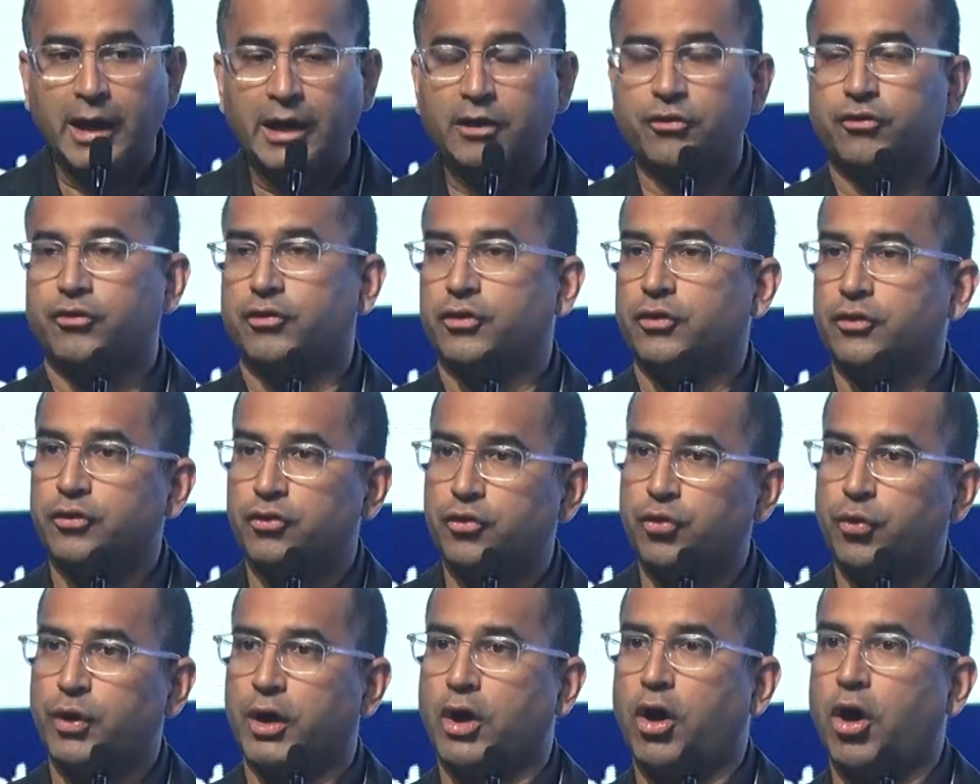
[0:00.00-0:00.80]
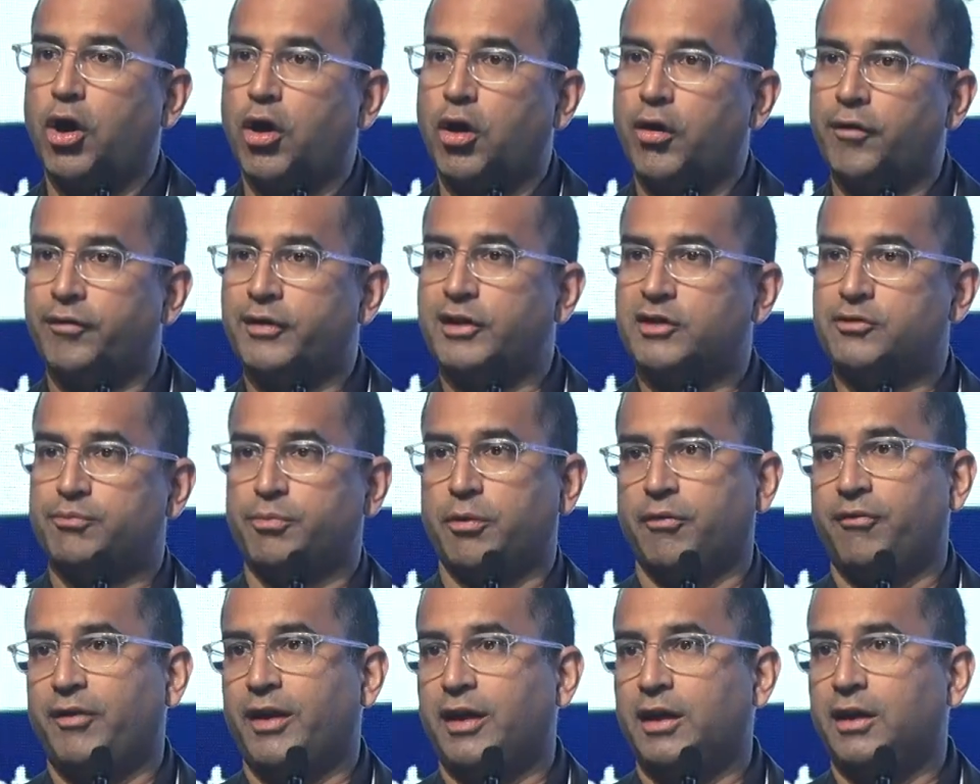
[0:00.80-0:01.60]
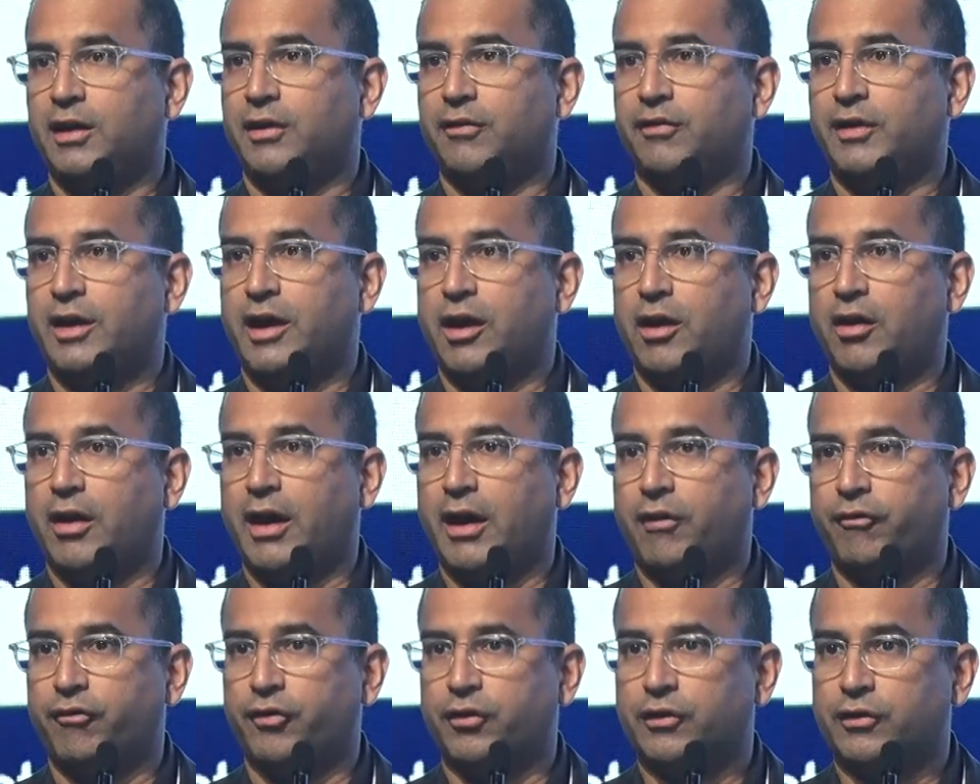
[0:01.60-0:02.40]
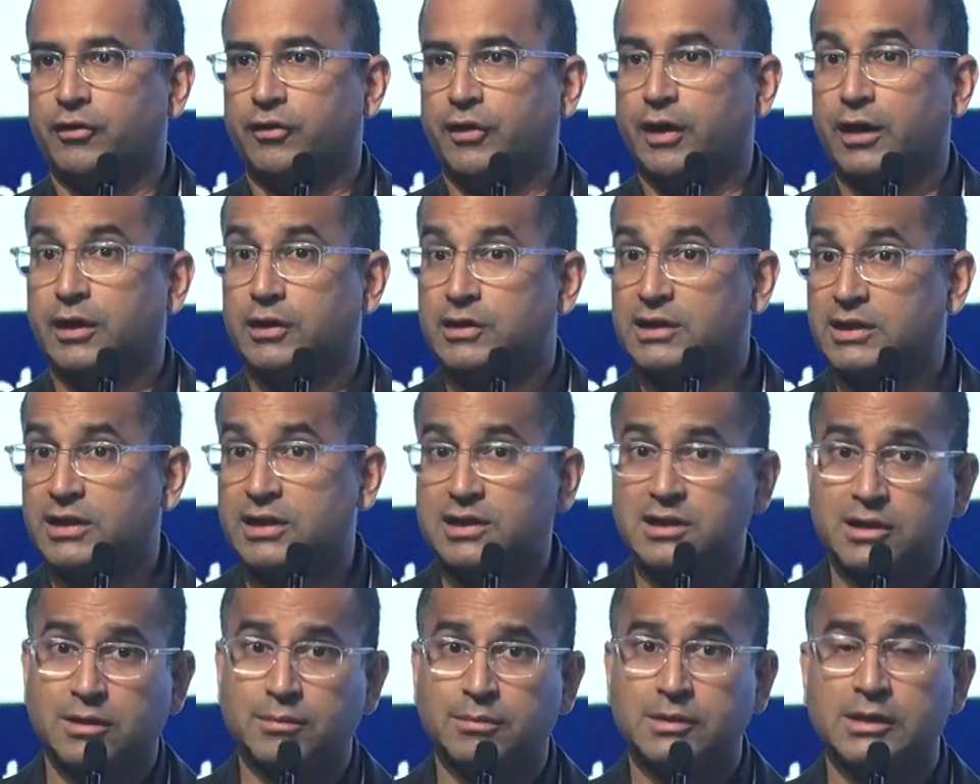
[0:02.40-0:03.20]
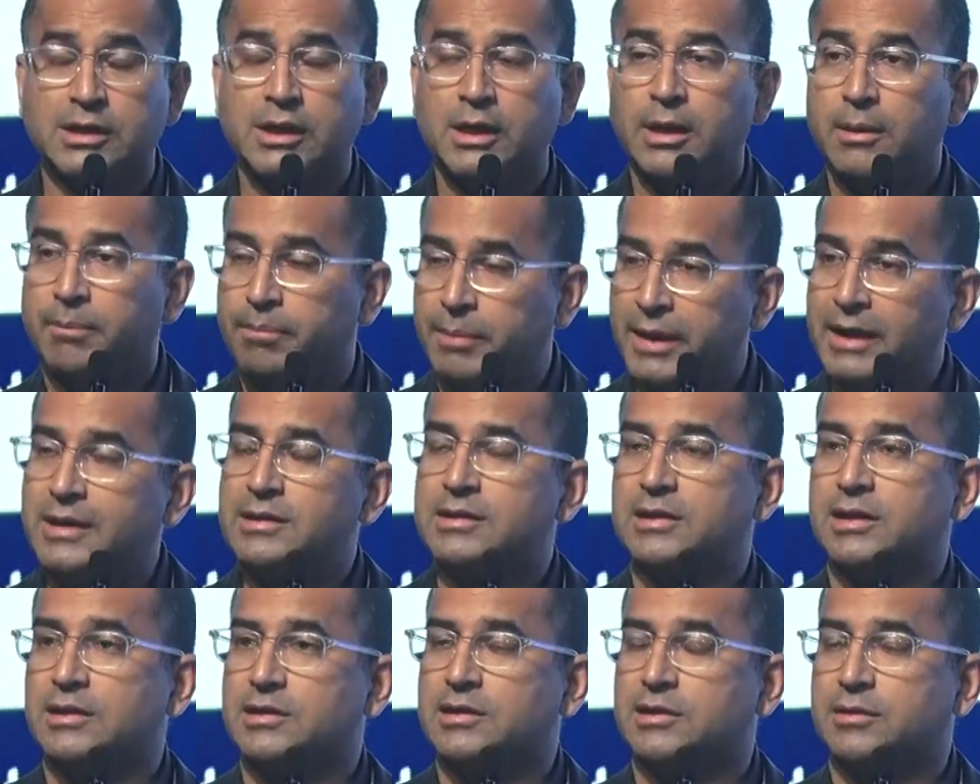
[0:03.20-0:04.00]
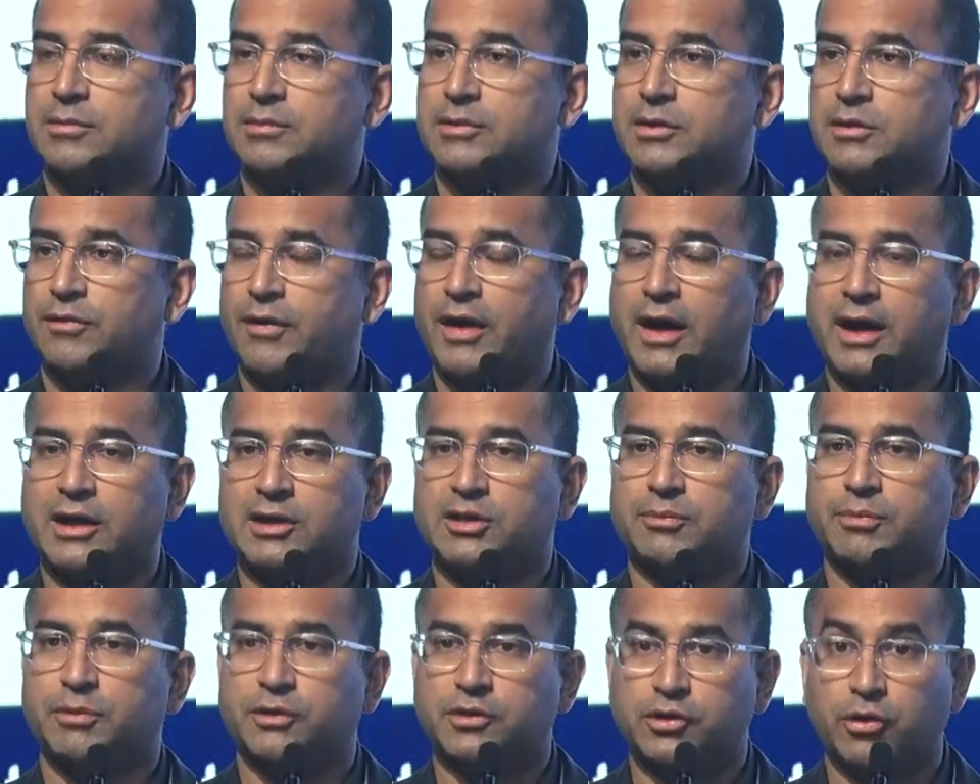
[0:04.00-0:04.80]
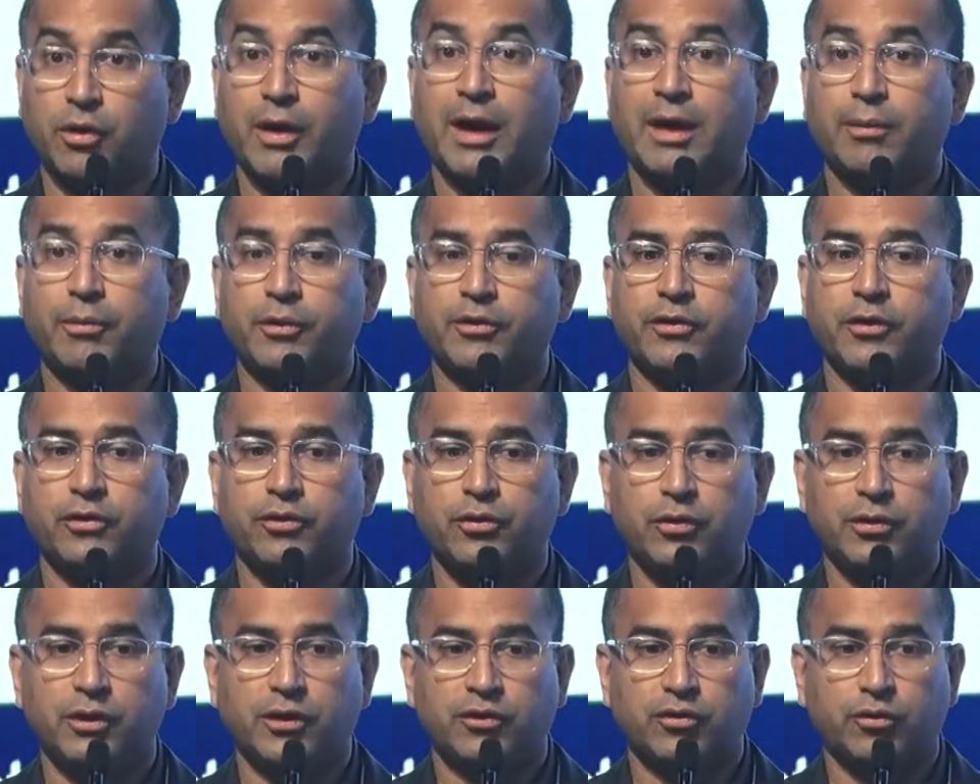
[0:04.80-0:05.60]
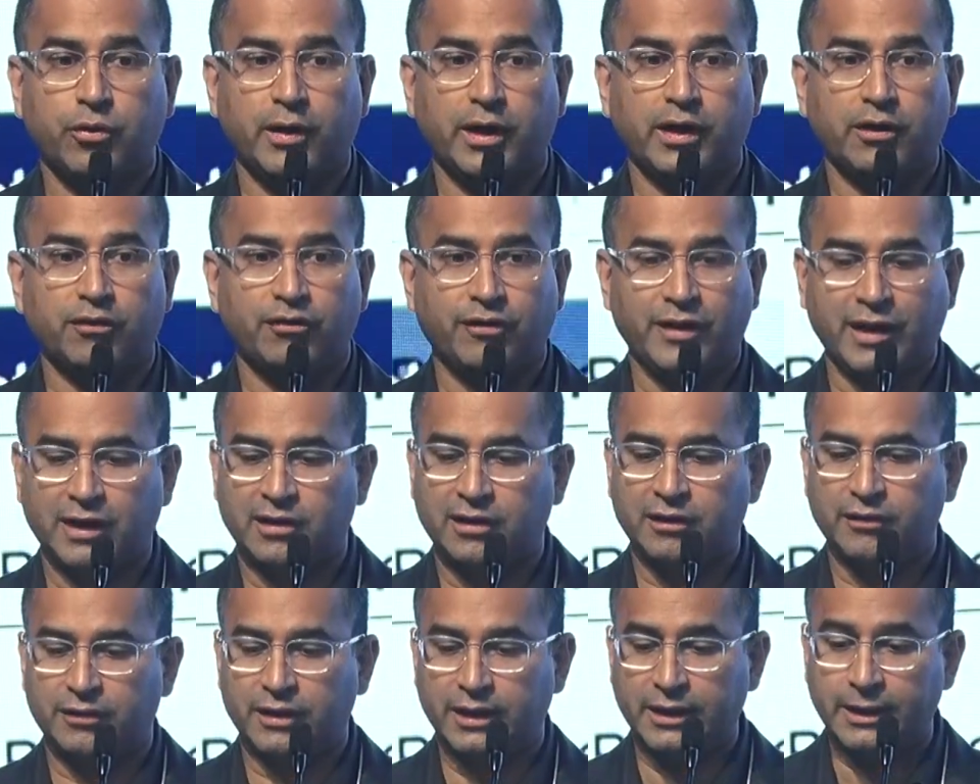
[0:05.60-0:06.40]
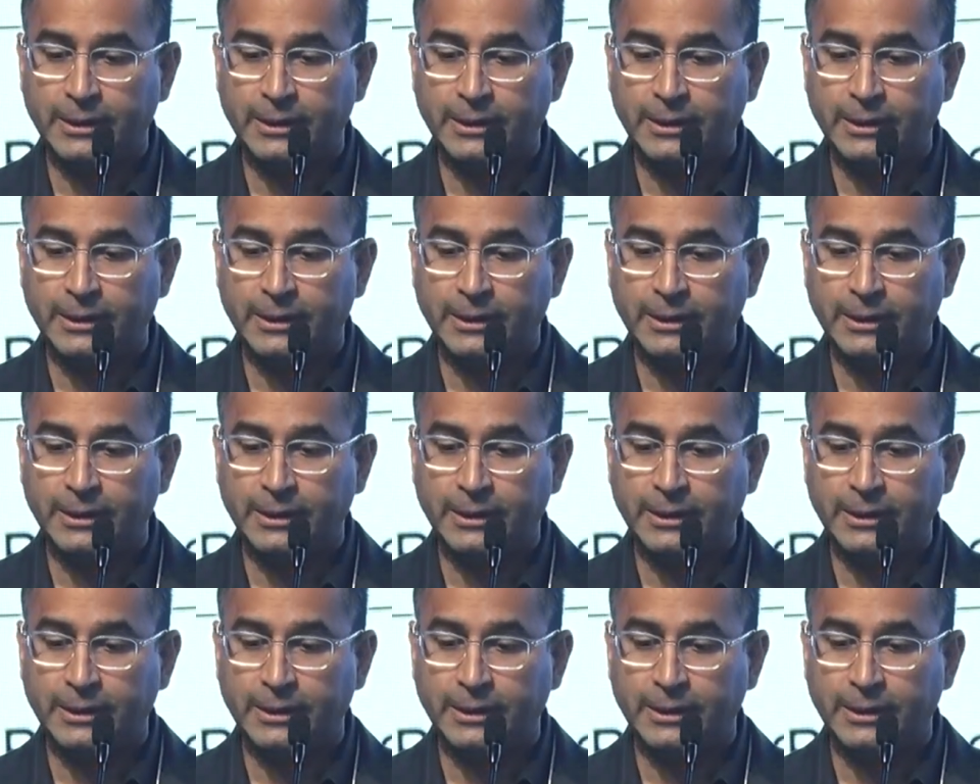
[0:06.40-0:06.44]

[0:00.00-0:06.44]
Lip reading: sure you're doing all of these preventative care efforts, and systems, big systems of hospitals are able to do this quite effectively.